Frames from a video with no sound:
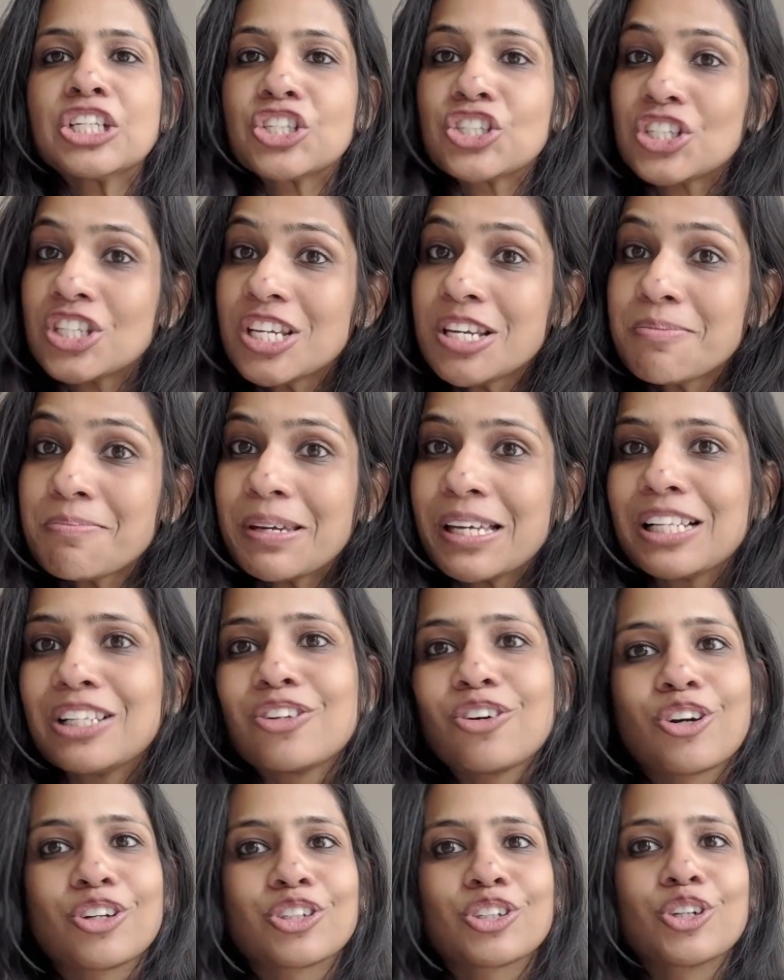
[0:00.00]

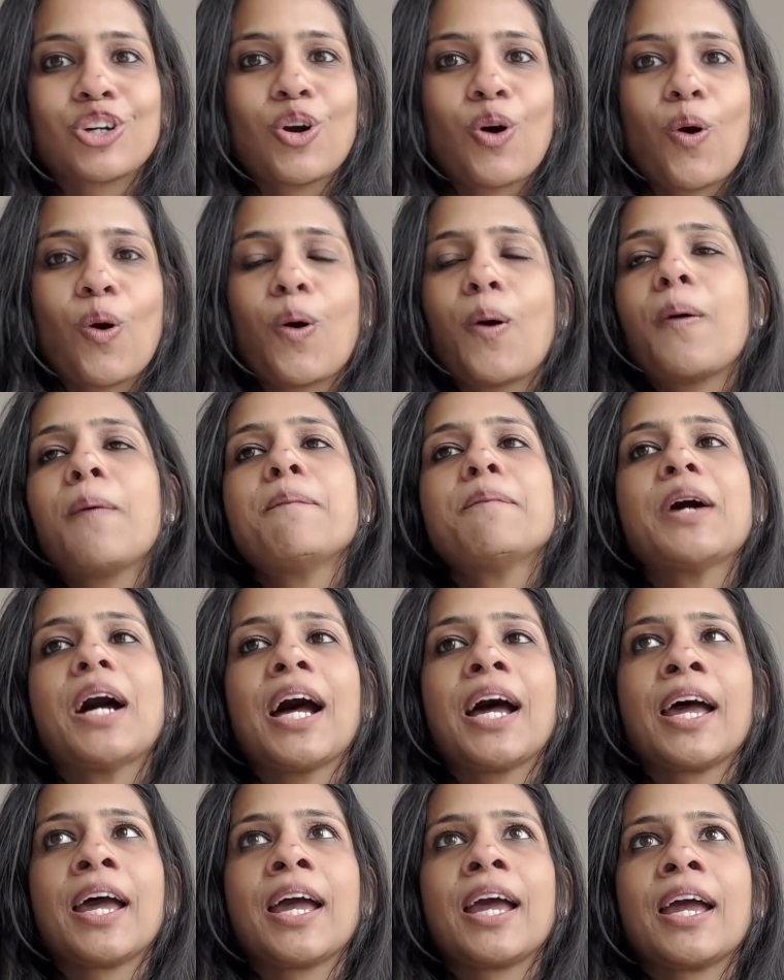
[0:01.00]
@gmail.com.
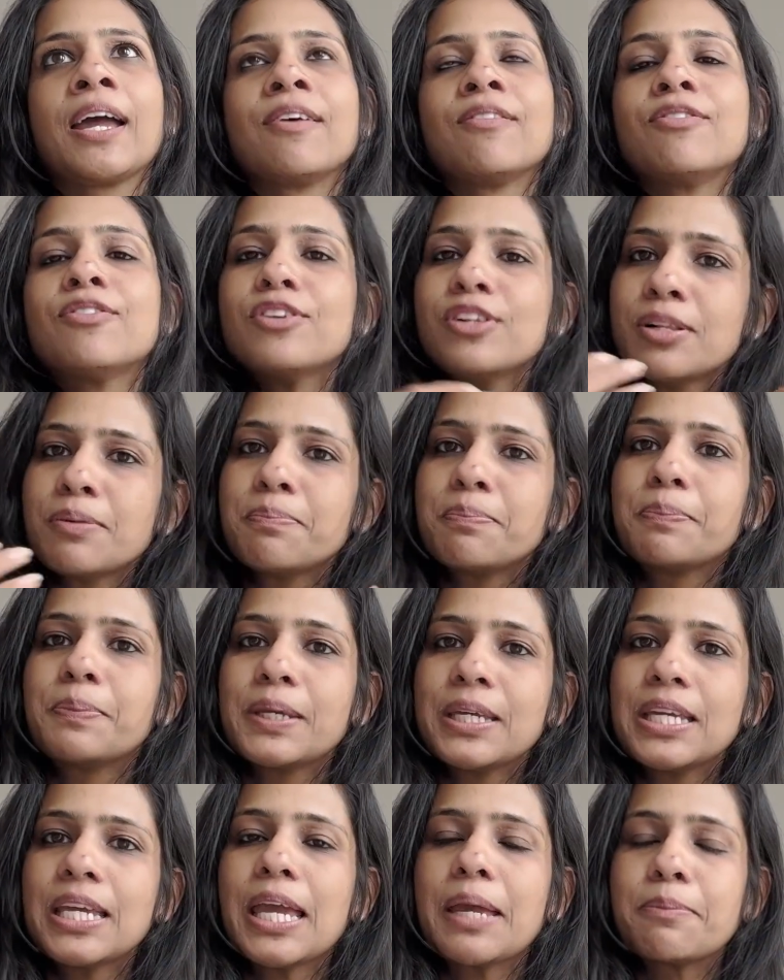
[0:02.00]
I will
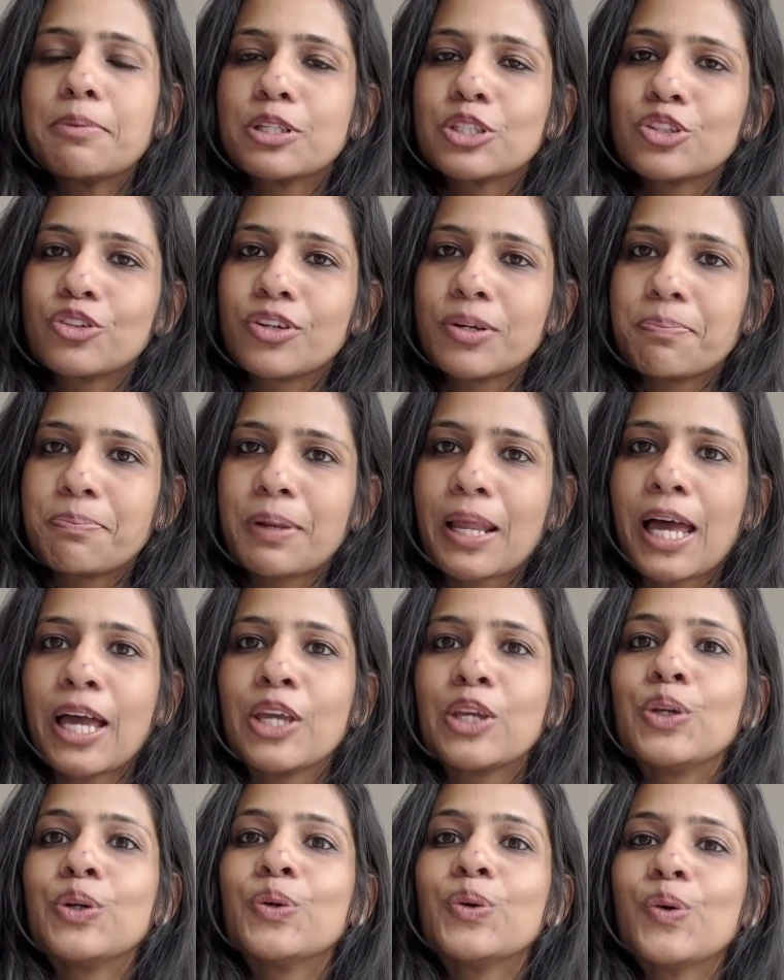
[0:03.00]
be able to reply
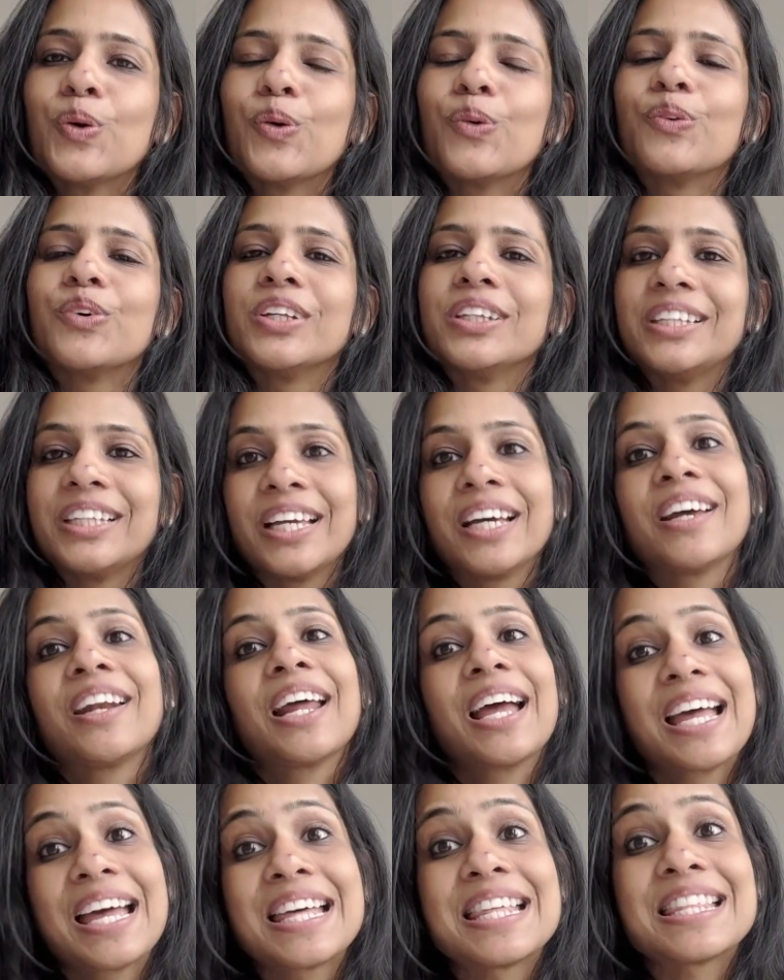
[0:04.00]
you over there
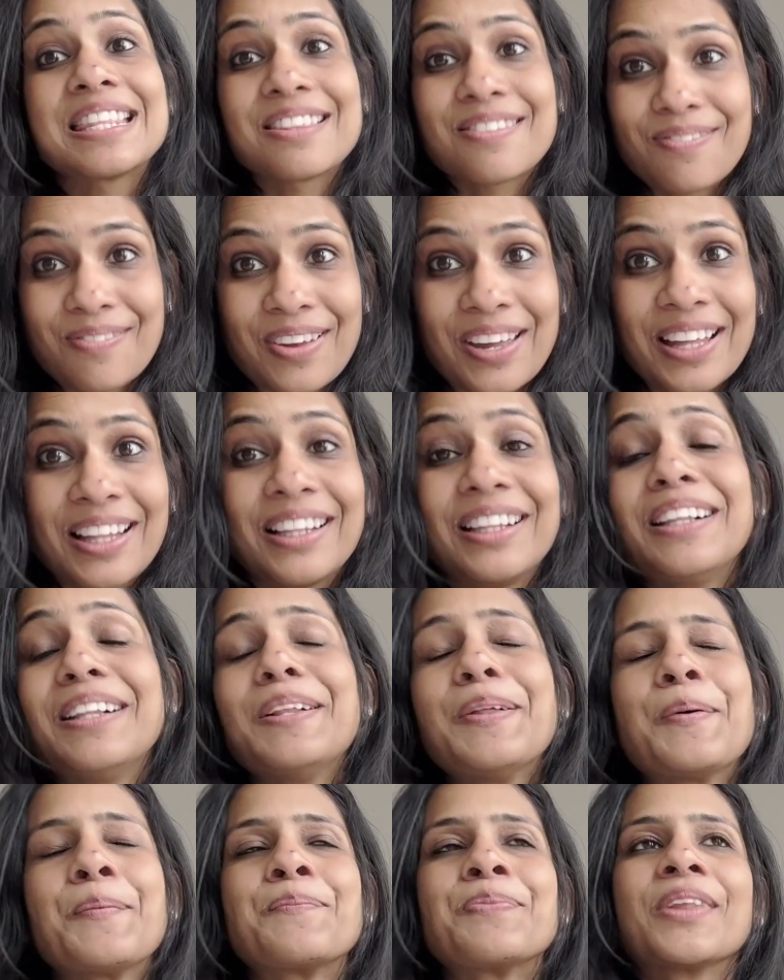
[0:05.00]
as well.